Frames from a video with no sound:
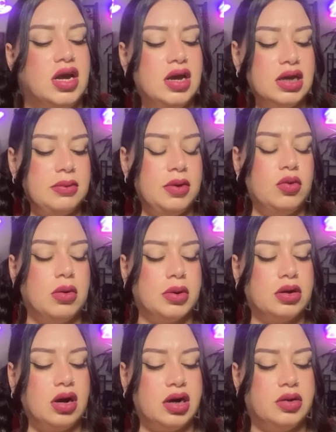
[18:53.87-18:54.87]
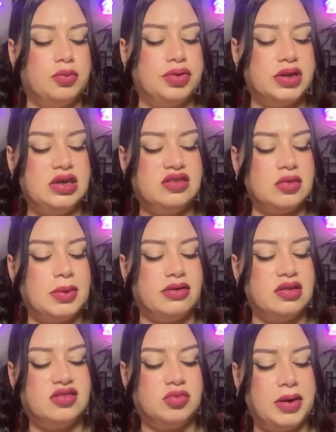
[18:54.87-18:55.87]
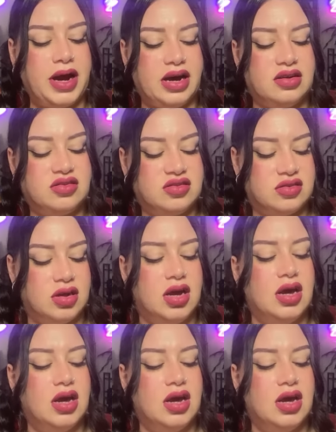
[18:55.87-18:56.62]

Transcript: Give me one more card, please, about this past.